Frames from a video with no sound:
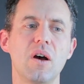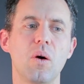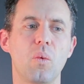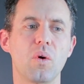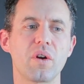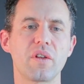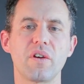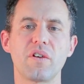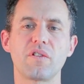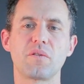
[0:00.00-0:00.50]

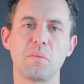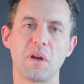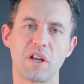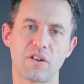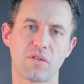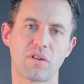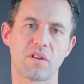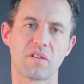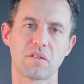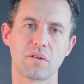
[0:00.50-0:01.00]
What do those
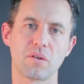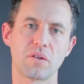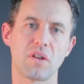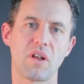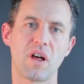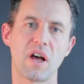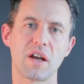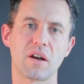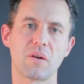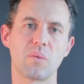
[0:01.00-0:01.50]
metrics look
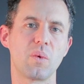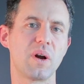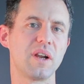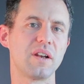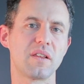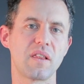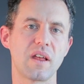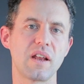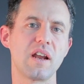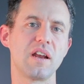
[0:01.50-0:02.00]
like? When
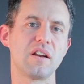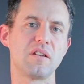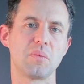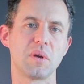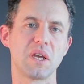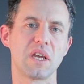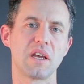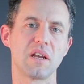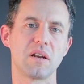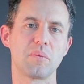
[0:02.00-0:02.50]
do they need to
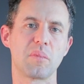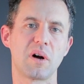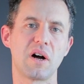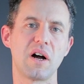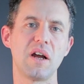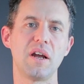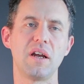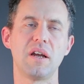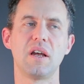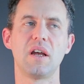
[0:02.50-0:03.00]
be hit
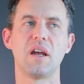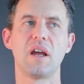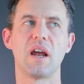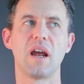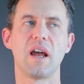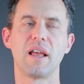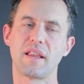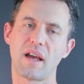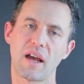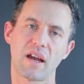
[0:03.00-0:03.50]
by?
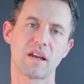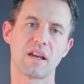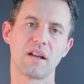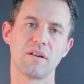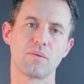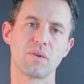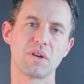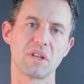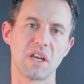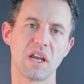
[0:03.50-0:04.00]
And that
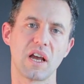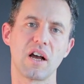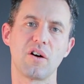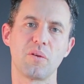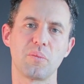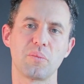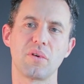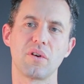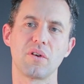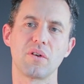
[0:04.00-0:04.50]
can really
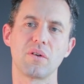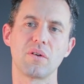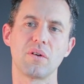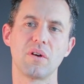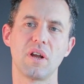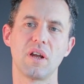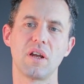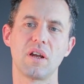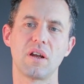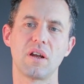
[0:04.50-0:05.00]
help you